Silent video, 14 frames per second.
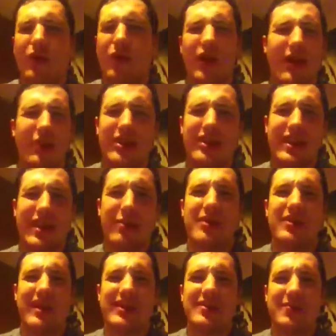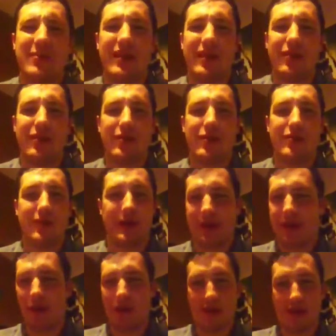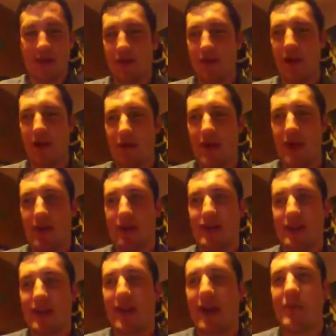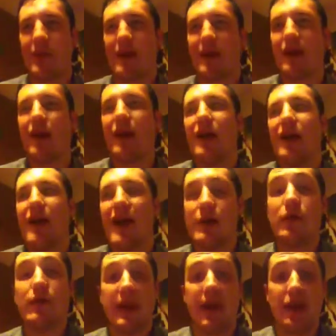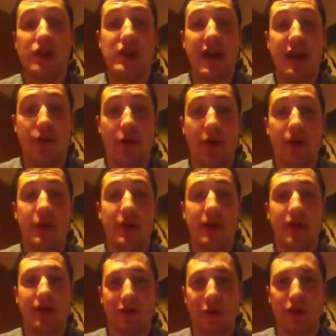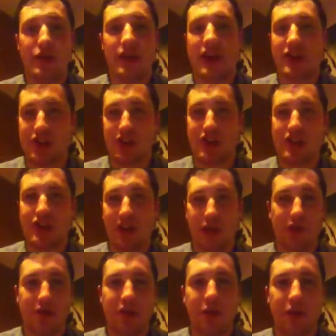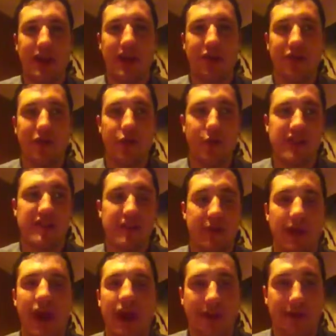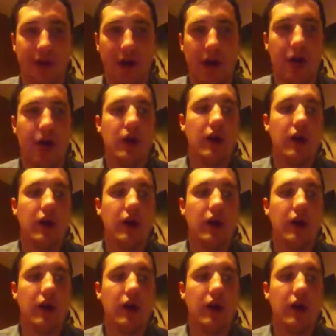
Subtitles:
I'm not getting one of them. I think that's a bit ludicrous, really. I'm not spending £2,500 on something that big. It would be lush to have one, but unfortunately I just cannot afford that for the rest of my life ever.